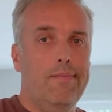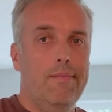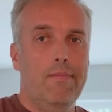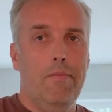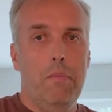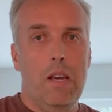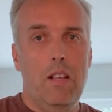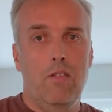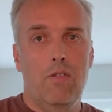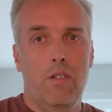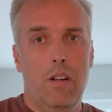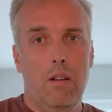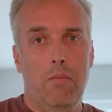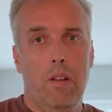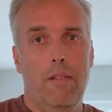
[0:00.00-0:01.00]

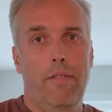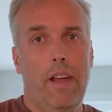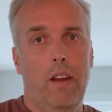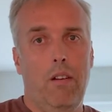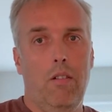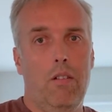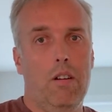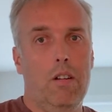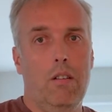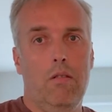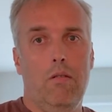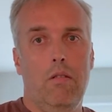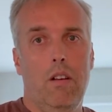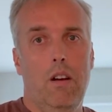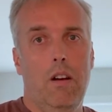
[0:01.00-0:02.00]
mainstream, the Vanguard
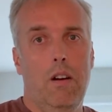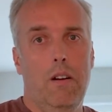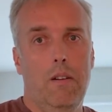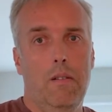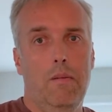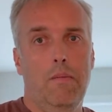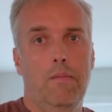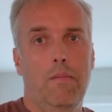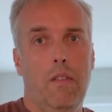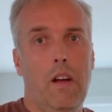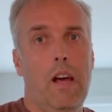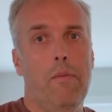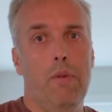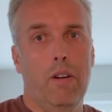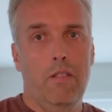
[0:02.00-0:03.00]

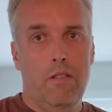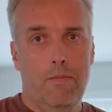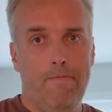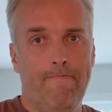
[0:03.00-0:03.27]
hybrids.